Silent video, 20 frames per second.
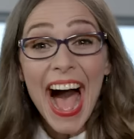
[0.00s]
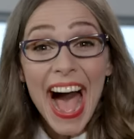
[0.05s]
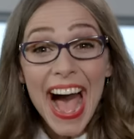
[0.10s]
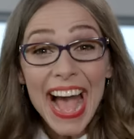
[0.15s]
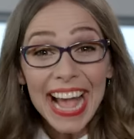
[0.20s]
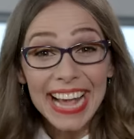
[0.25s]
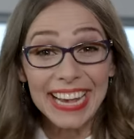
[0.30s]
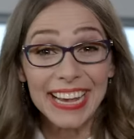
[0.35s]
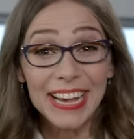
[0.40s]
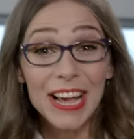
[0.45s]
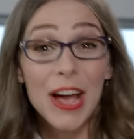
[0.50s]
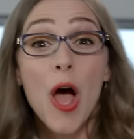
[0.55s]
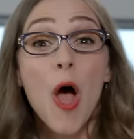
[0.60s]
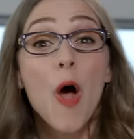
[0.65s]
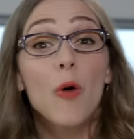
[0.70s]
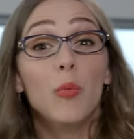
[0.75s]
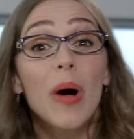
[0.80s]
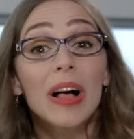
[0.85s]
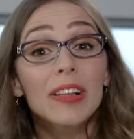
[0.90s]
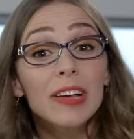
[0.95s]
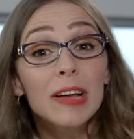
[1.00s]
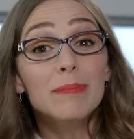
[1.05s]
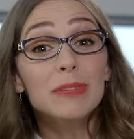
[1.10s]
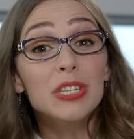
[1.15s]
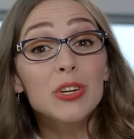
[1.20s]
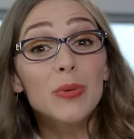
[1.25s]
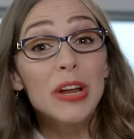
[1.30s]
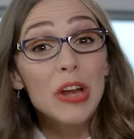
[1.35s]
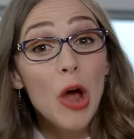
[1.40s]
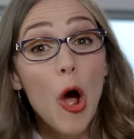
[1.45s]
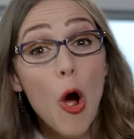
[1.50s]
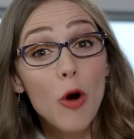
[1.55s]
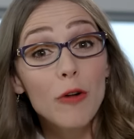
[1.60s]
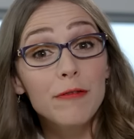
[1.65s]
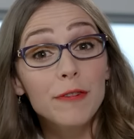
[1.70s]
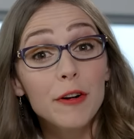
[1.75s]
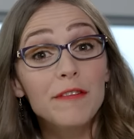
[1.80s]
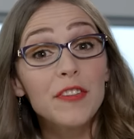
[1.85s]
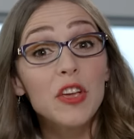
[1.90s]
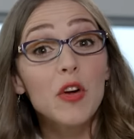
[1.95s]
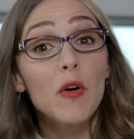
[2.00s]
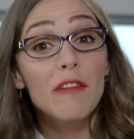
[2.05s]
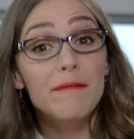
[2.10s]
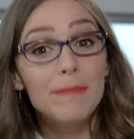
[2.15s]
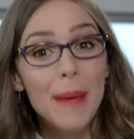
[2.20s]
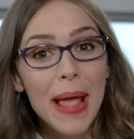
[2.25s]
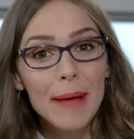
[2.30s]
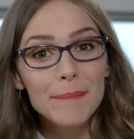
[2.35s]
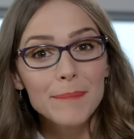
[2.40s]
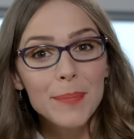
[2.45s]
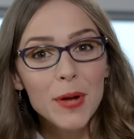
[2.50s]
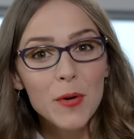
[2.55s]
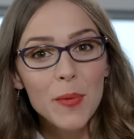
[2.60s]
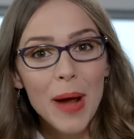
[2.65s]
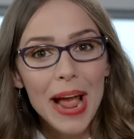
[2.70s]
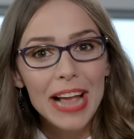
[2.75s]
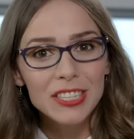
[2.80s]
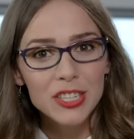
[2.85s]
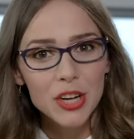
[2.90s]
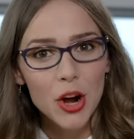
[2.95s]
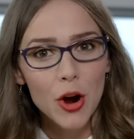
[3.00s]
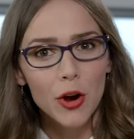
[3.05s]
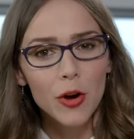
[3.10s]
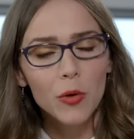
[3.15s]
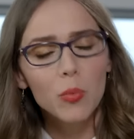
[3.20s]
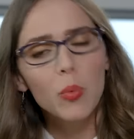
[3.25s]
Hi, welcome to an overview of Bamboo HR,